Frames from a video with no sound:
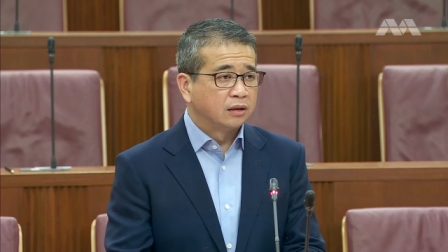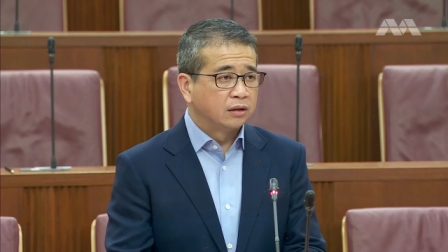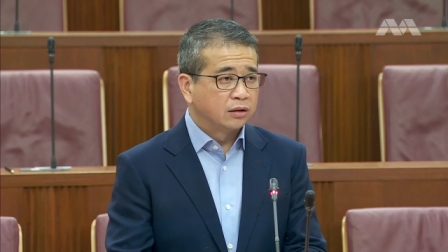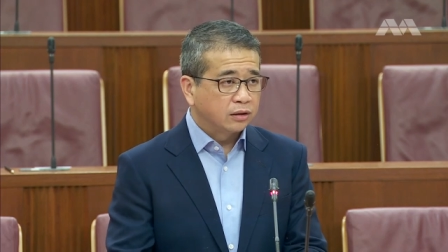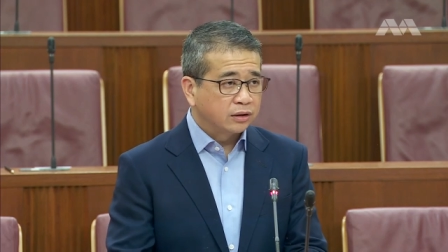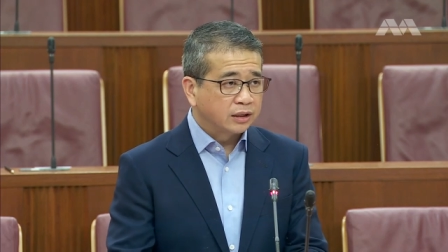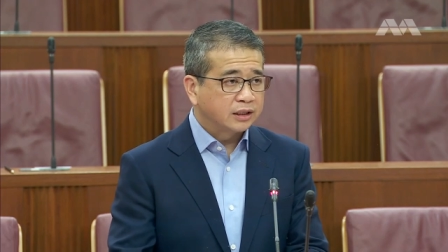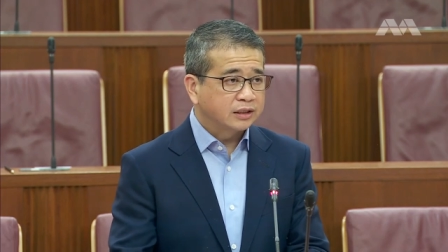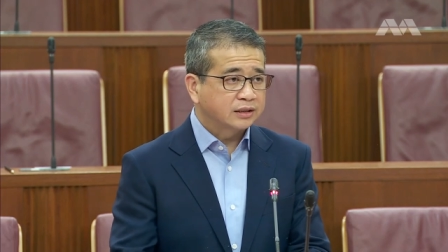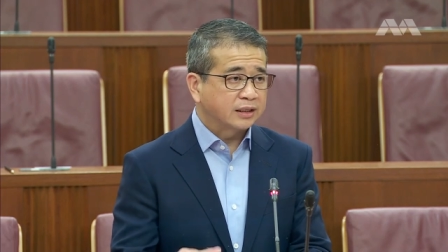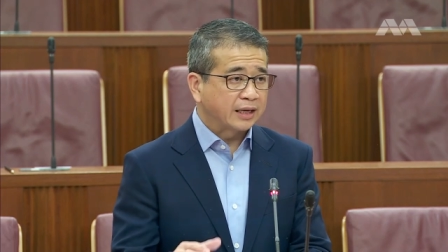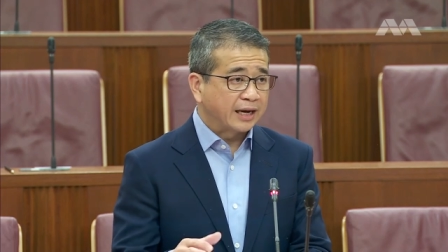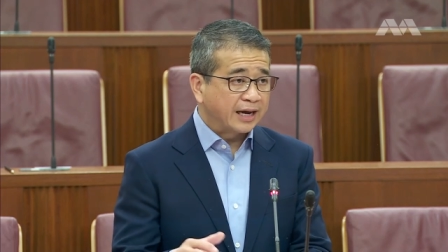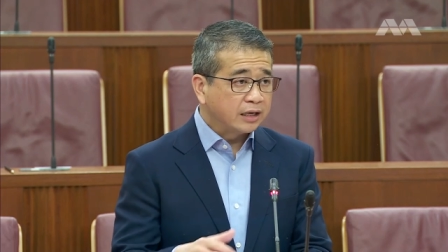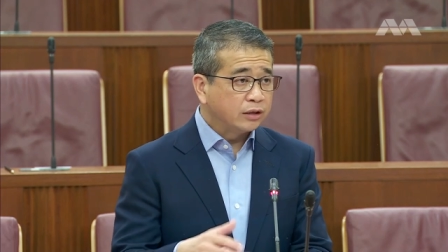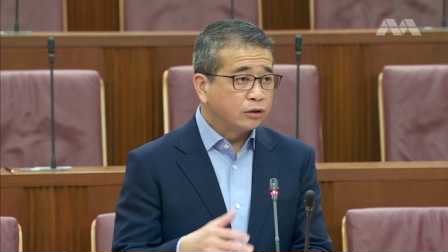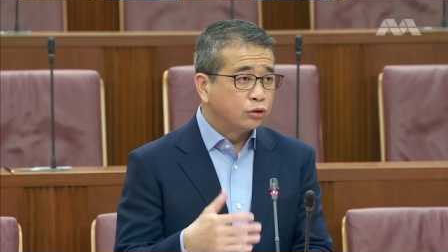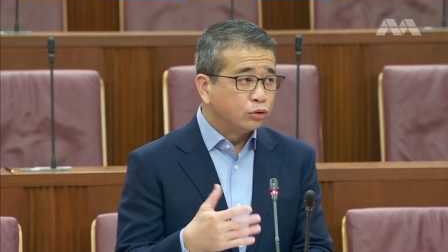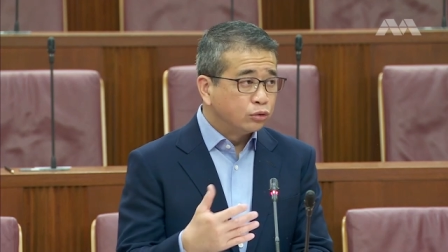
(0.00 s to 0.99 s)
lawyers
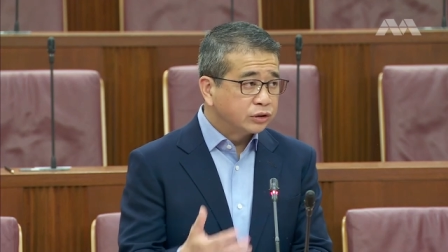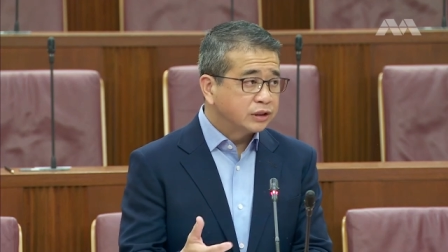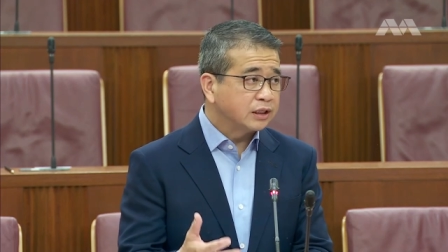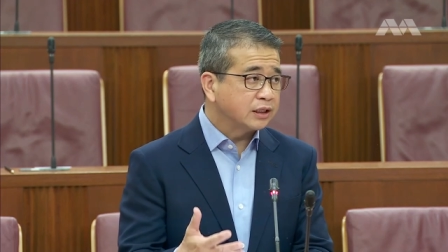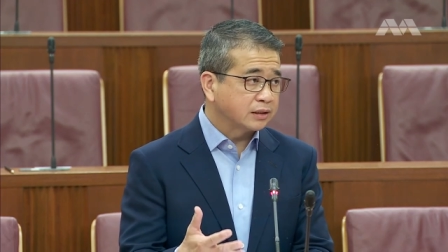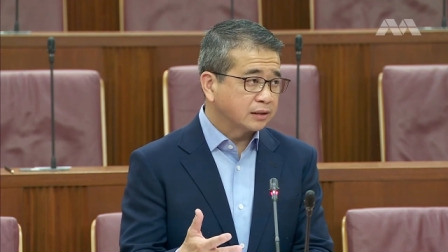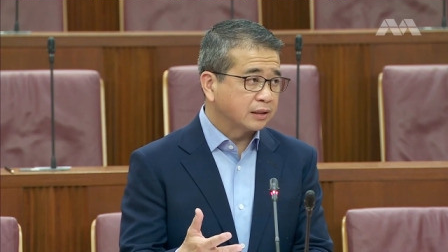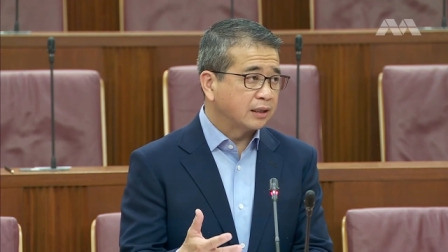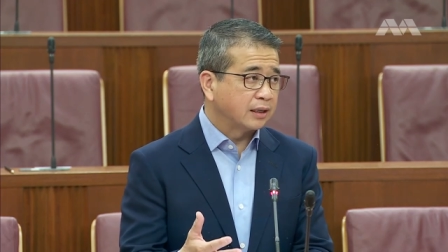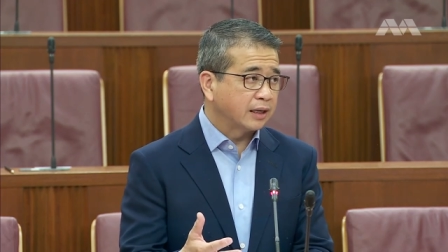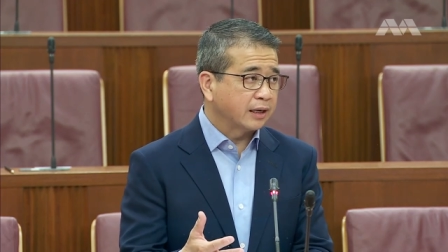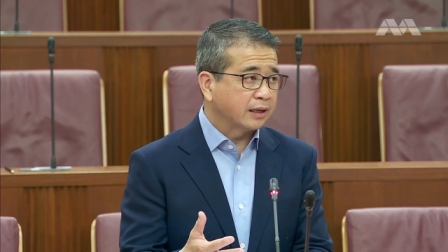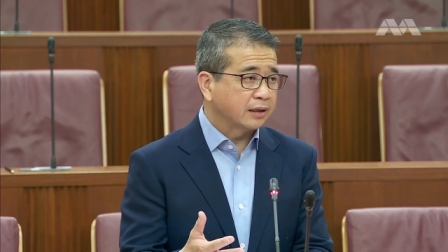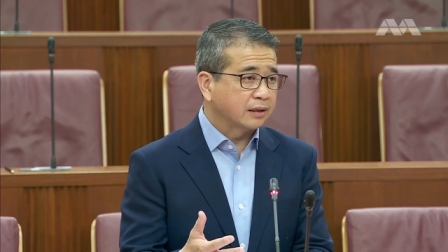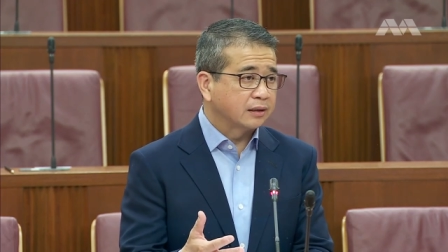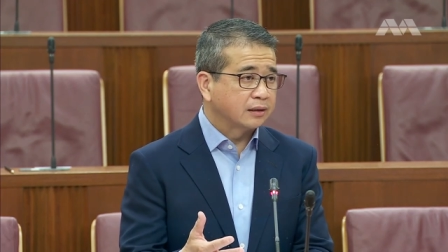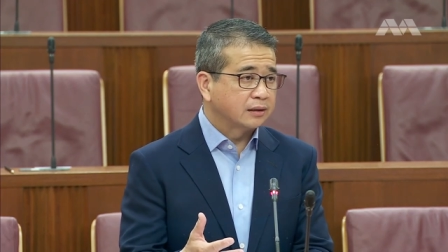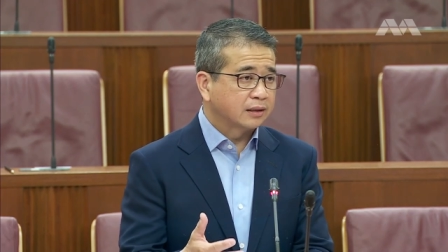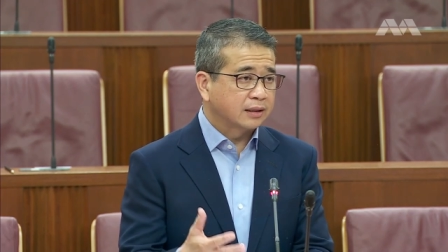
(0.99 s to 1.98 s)
and users
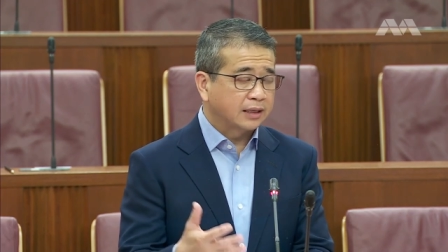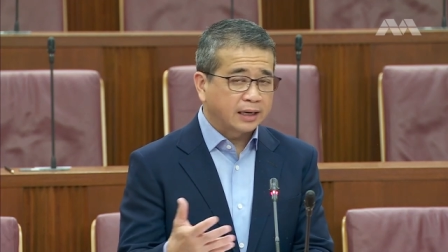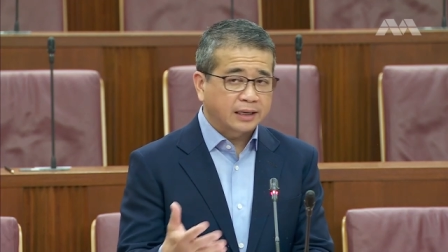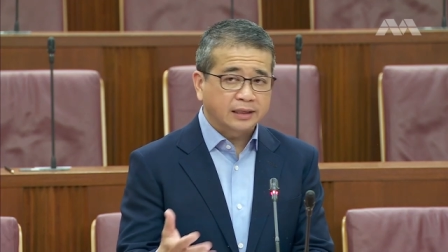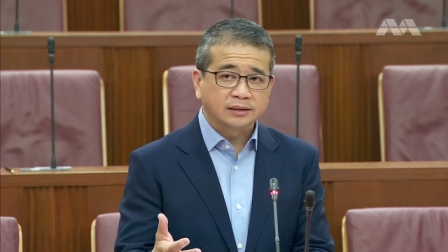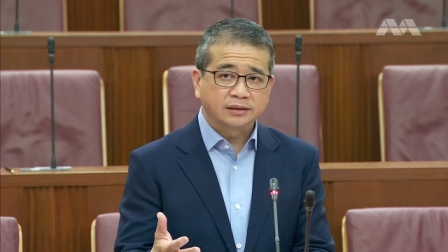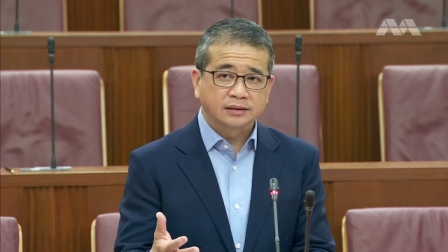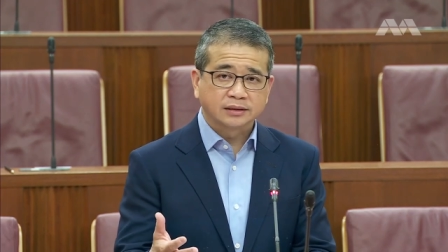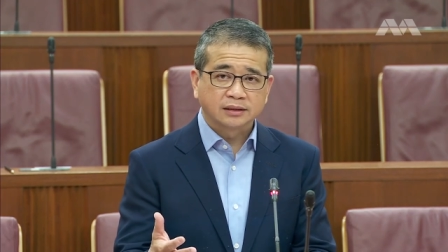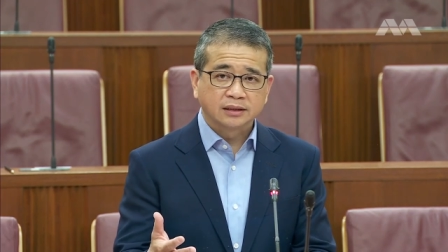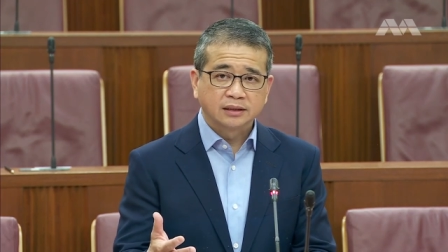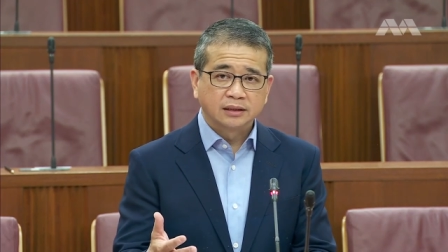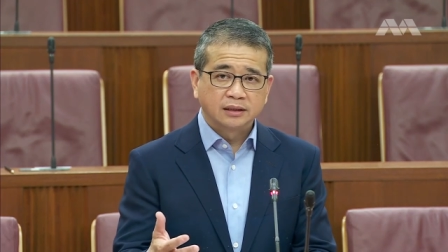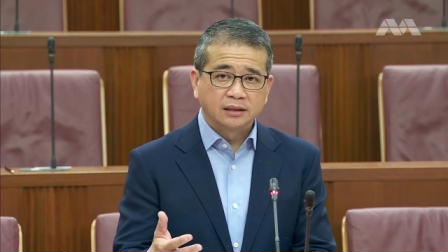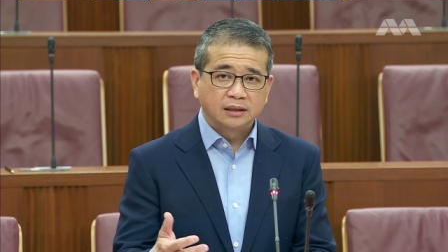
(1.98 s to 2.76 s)
alike, clients,